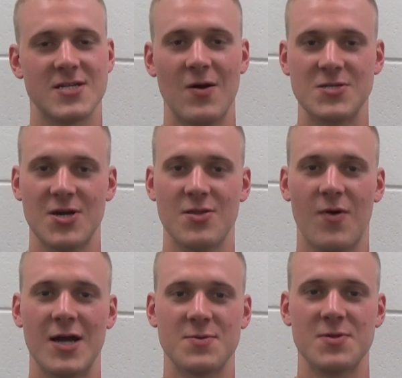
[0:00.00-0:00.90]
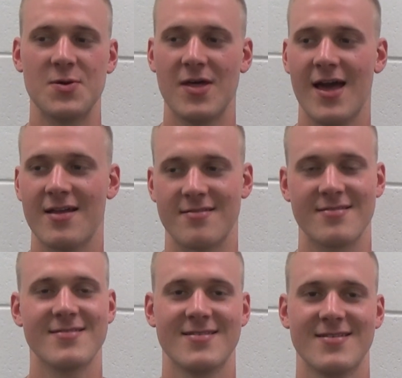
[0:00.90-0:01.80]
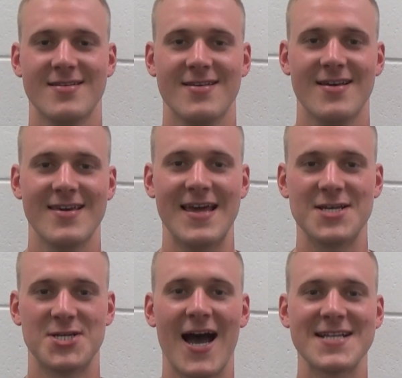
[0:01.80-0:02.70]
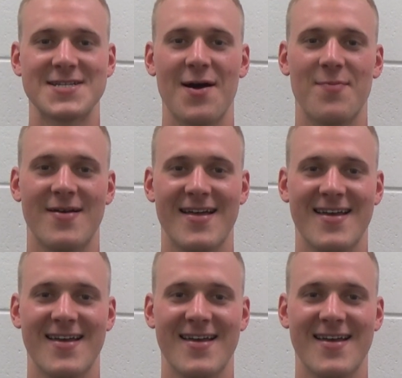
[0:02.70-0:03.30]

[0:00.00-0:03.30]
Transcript: so it was good to watch him do that and get his shots up.